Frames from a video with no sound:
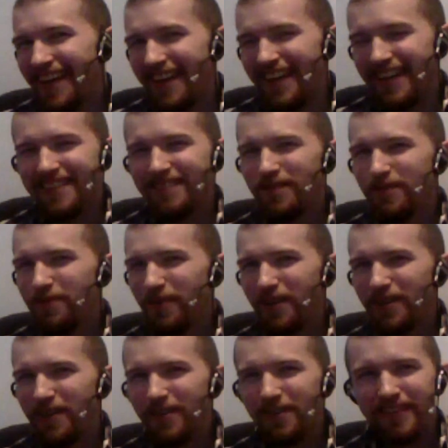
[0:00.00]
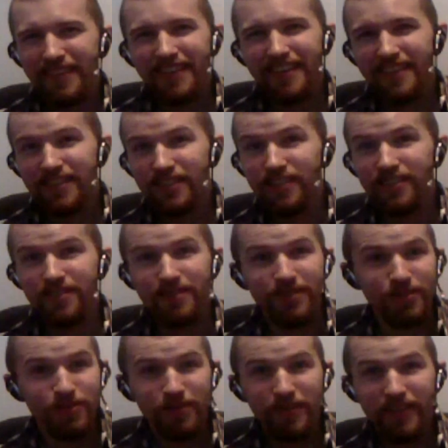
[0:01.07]
And before you know it, she's
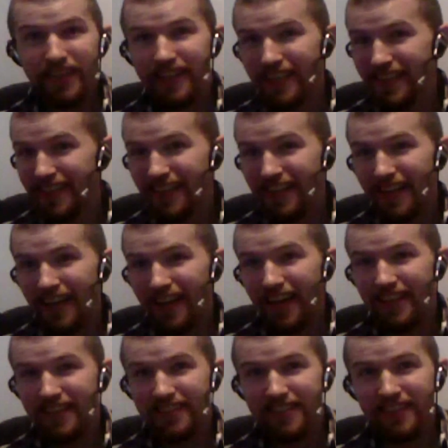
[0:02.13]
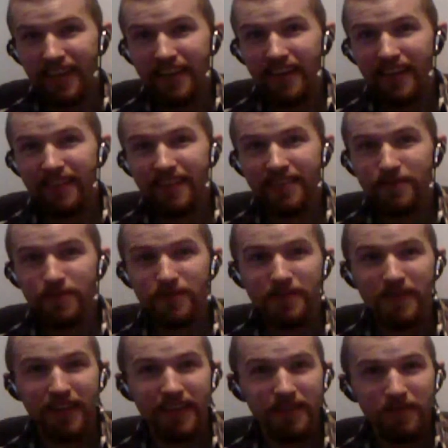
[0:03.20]
enjoying it. And she's like, this
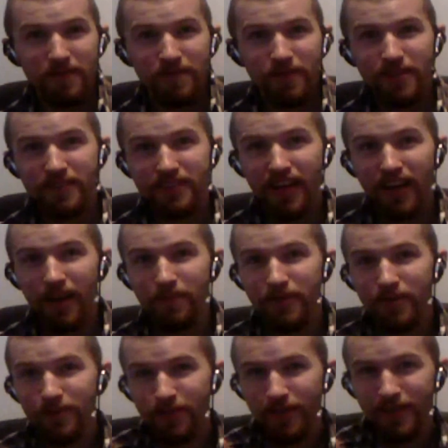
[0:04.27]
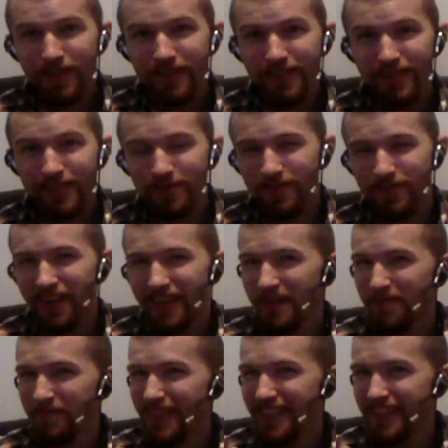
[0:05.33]
was like the first time she was trying to
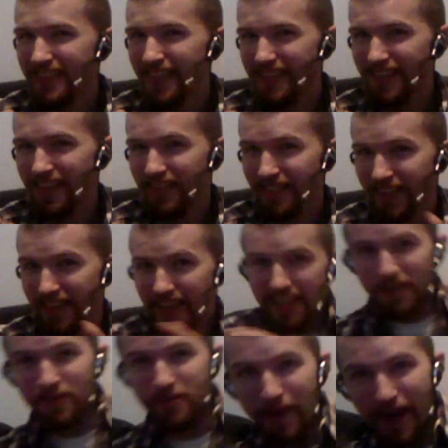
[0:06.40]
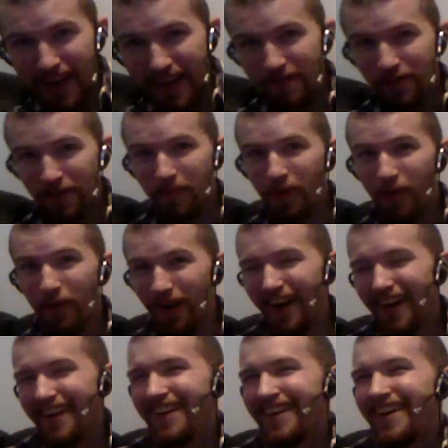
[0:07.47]
complete a sentence, and he's like, he goes back in for more.
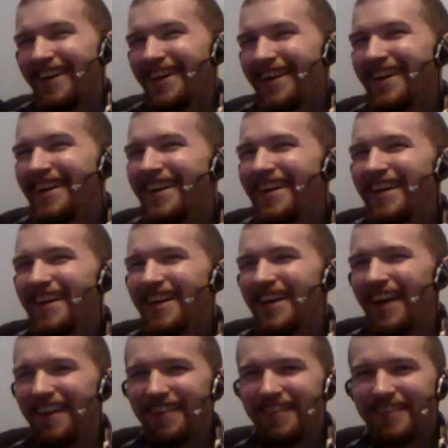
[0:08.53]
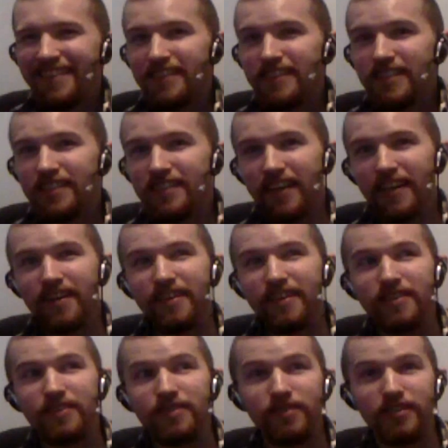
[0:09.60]
And she's like,
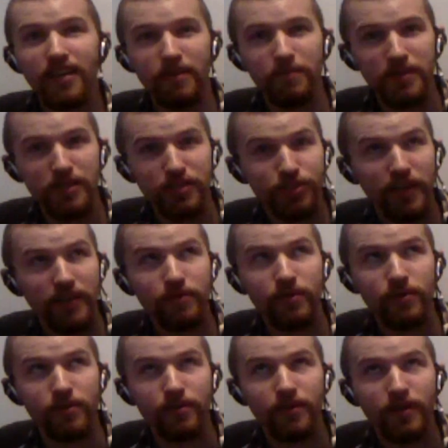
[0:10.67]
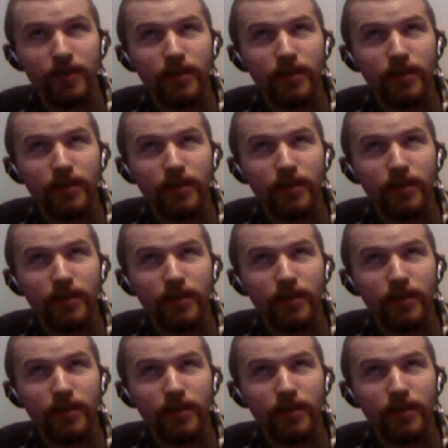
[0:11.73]
oh, you gotta be gentle.